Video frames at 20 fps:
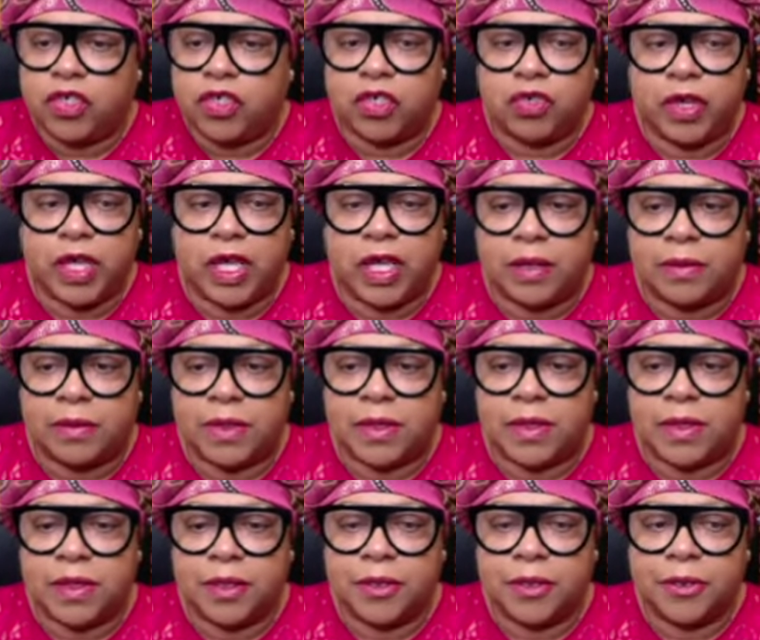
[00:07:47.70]

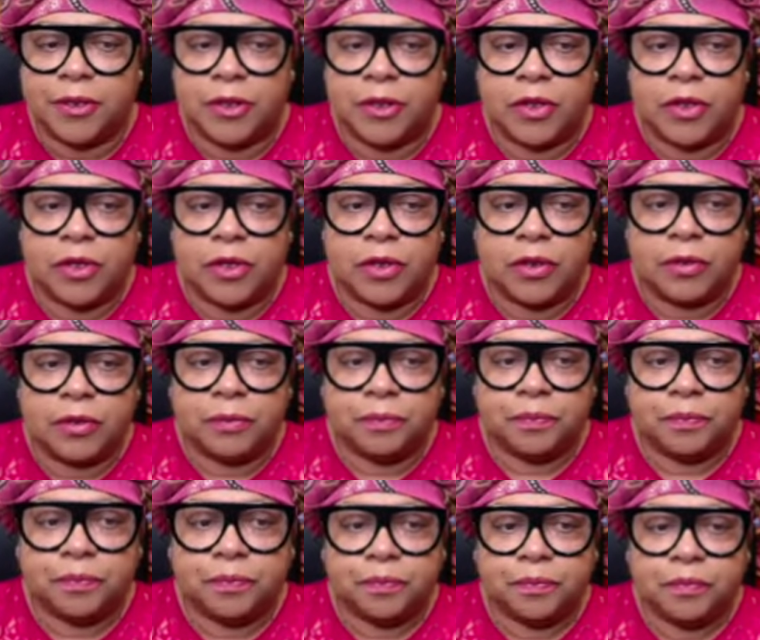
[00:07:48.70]
streams. You have
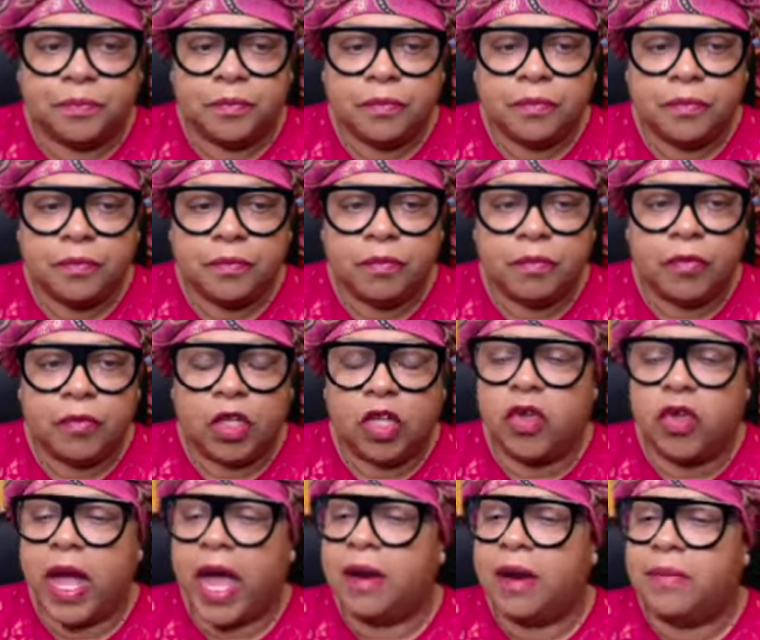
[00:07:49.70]
to, absolutely.
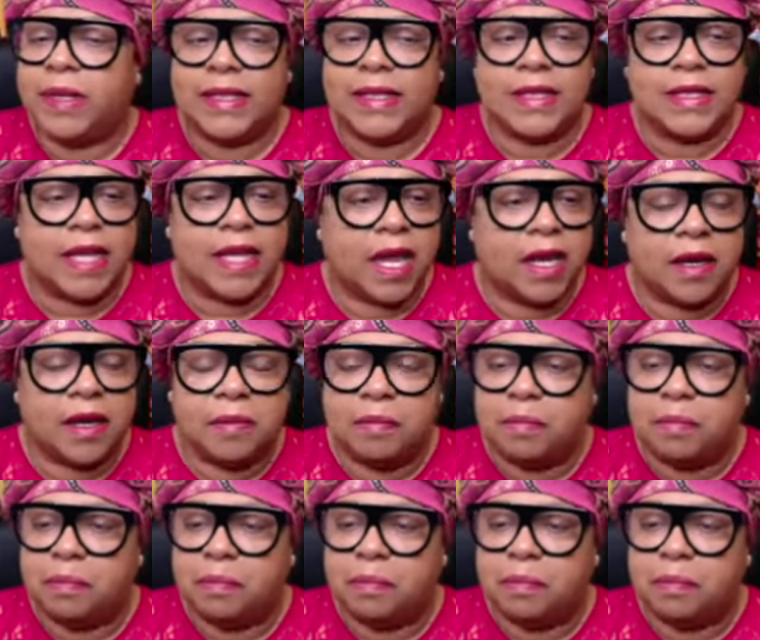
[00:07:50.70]
You got to be selling